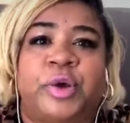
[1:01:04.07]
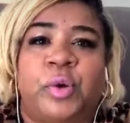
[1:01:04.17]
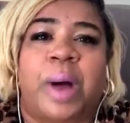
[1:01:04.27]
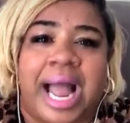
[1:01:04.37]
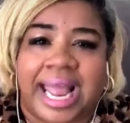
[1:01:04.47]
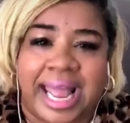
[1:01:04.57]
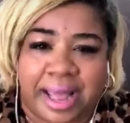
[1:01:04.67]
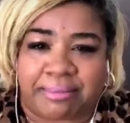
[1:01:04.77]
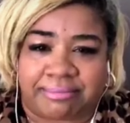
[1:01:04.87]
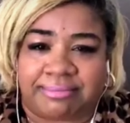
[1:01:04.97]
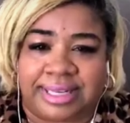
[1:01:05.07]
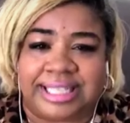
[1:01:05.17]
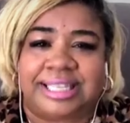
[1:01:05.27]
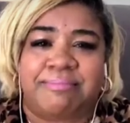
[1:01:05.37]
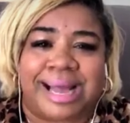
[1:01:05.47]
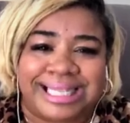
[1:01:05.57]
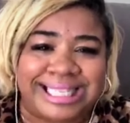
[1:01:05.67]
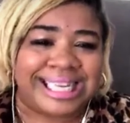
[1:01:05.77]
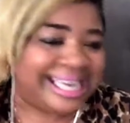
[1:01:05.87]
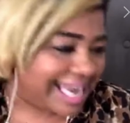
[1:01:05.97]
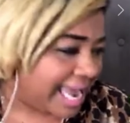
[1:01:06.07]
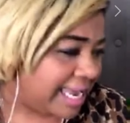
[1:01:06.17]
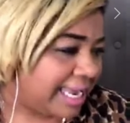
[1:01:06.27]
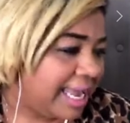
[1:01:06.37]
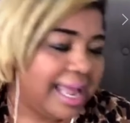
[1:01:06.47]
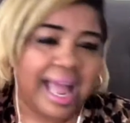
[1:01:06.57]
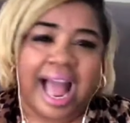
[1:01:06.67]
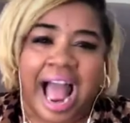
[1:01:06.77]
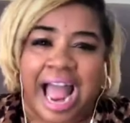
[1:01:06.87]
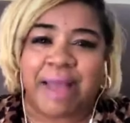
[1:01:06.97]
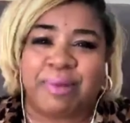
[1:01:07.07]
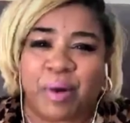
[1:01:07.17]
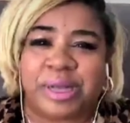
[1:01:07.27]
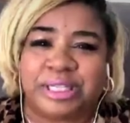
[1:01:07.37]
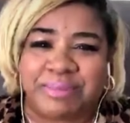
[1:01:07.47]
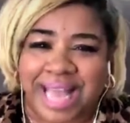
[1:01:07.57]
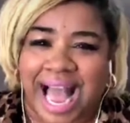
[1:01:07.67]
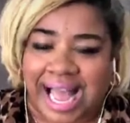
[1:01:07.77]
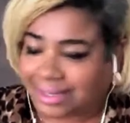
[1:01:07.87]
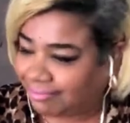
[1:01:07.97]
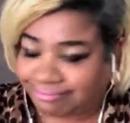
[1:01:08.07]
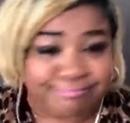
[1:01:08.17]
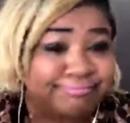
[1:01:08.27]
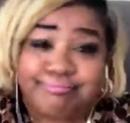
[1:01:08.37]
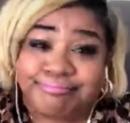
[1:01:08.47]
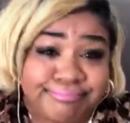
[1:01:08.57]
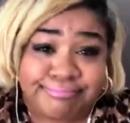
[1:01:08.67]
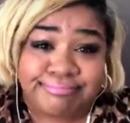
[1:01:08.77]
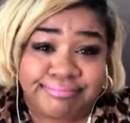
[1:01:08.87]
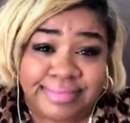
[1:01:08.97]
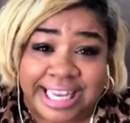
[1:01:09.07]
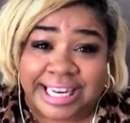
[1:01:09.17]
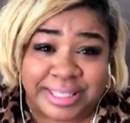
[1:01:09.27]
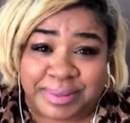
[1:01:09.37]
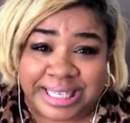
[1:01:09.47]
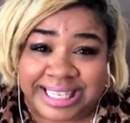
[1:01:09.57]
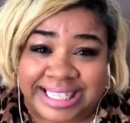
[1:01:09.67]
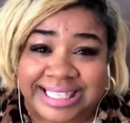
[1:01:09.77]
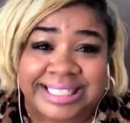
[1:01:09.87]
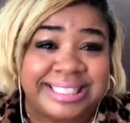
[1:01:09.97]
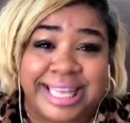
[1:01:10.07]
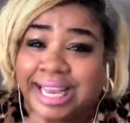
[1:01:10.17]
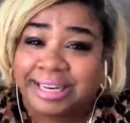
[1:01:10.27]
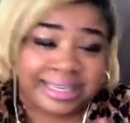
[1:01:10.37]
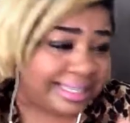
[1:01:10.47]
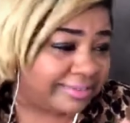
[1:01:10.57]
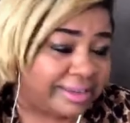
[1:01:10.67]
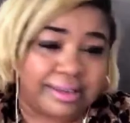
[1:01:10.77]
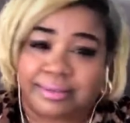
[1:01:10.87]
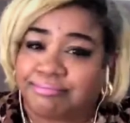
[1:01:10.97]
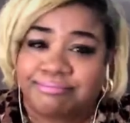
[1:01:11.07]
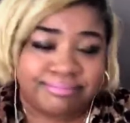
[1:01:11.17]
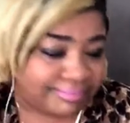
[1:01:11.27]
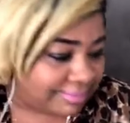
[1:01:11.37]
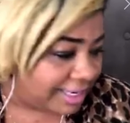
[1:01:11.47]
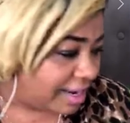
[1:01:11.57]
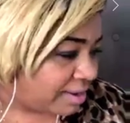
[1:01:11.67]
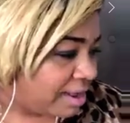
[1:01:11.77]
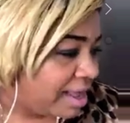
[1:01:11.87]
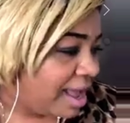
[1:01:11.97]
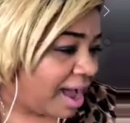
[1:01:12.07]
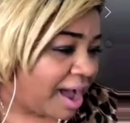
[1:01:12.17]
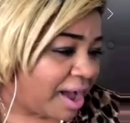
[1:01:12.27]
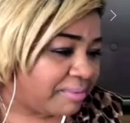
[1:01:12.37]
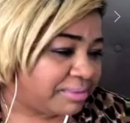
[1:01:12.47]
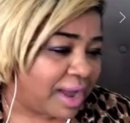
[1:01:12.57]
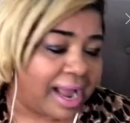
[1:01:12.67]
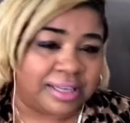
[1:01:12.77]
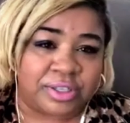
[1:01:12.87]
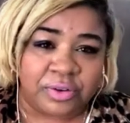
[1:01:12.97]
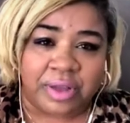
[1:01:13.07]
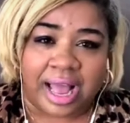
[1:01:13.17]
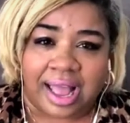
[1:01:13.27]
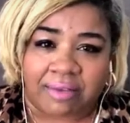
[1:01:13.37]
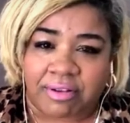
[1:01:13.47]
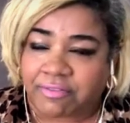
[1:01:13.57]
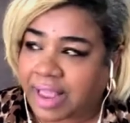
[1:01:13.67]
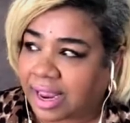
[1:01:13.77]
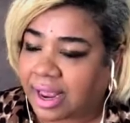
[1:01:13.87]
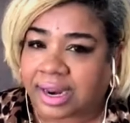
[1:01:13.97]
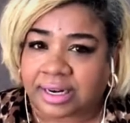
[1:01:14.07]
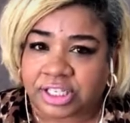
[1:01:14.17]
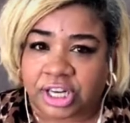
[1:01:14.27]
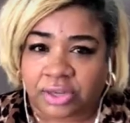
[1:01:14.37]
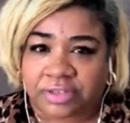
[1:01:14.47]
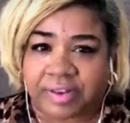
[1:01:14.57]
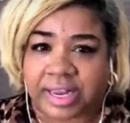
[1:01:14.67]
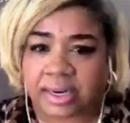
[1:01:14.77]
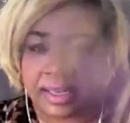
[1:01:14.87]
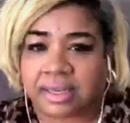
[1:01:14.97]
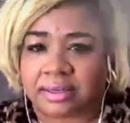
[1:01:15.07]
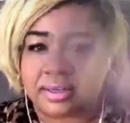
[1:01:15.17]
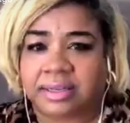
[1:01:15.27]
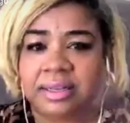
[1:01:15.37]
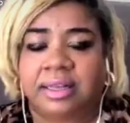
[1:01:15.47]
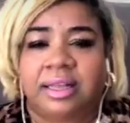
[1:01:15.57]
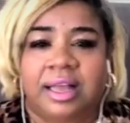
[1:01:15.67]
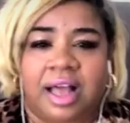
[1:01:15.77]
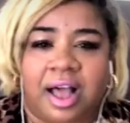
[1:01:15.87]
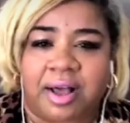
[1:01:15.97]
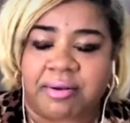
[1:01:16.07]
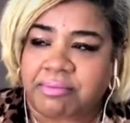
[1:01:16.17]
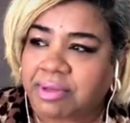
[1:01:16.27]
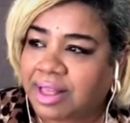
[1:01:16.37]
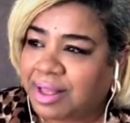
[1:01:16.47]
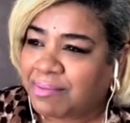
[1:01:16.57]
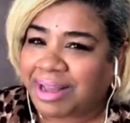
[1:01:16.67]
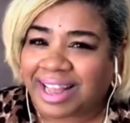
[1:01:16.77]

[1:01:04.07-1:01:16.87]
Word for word: I am. It's in my DNA. I am going to be hot. It is what it is. Take it or leave it. You know. Um, so I do. I have a fan. I got a church fan here um, but